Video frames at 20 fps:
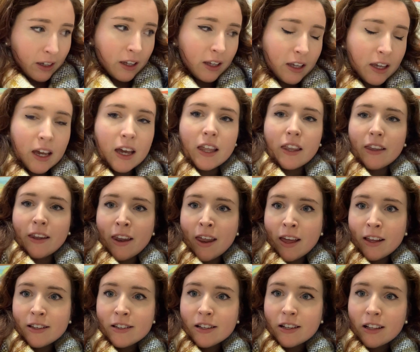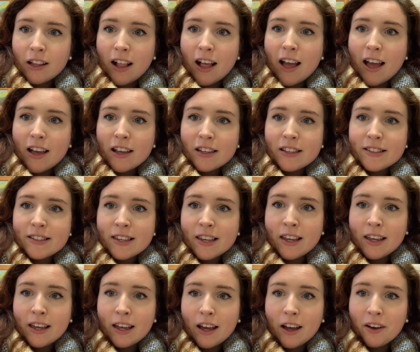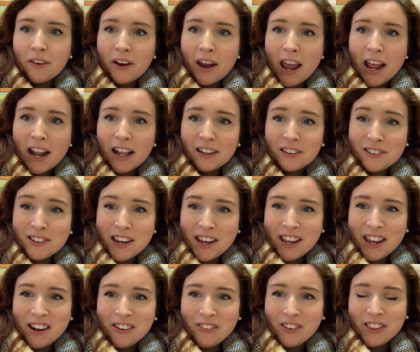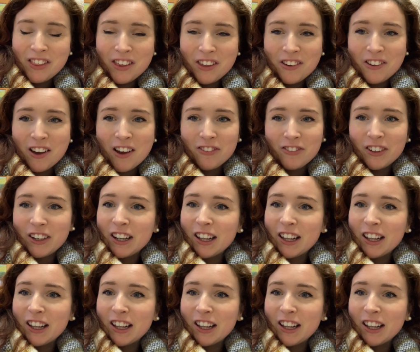Then head to class. All right, I'll check in with you after